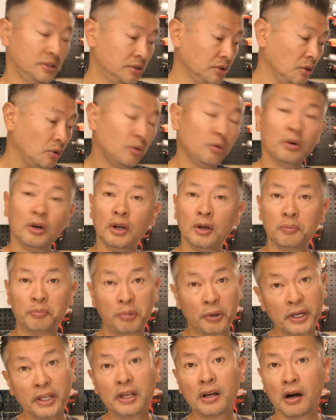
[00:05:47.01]
So
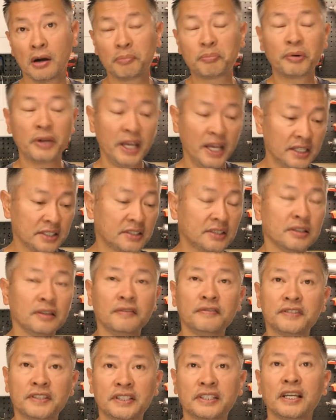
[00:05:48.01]
pretty
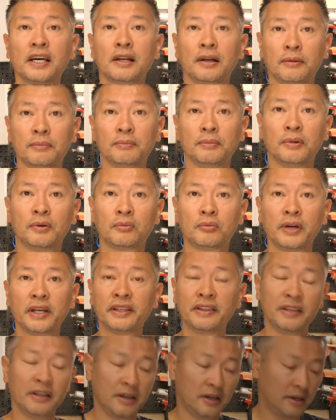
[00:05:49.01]
comprehensive setup
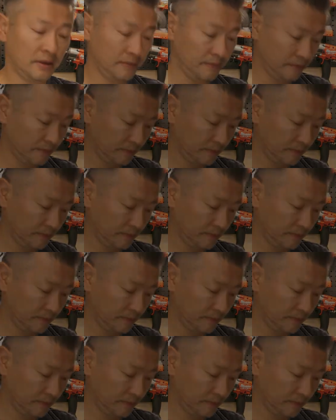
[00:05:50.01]
right there.